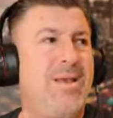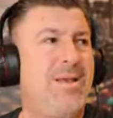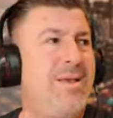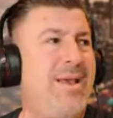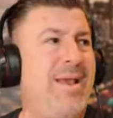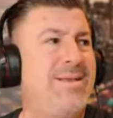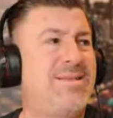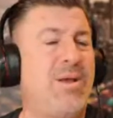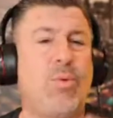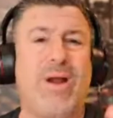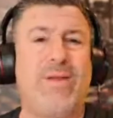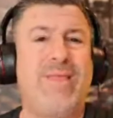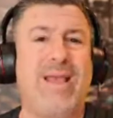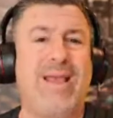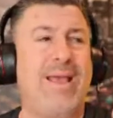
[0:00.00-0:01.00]
in somewhere in
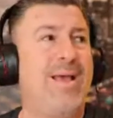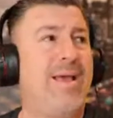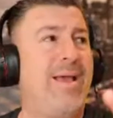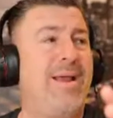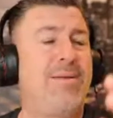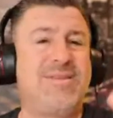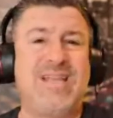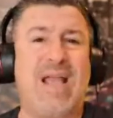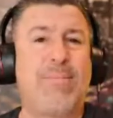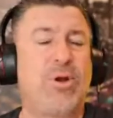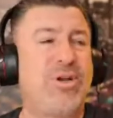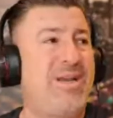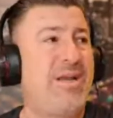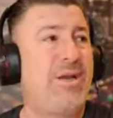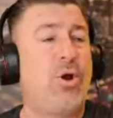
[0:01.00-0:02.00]
the uh, in San
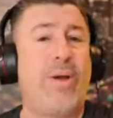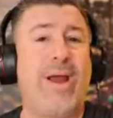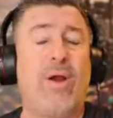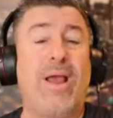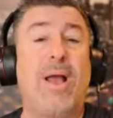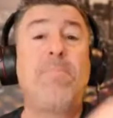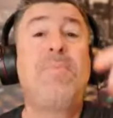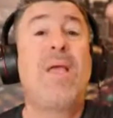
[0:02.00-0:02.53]
Bernardino area.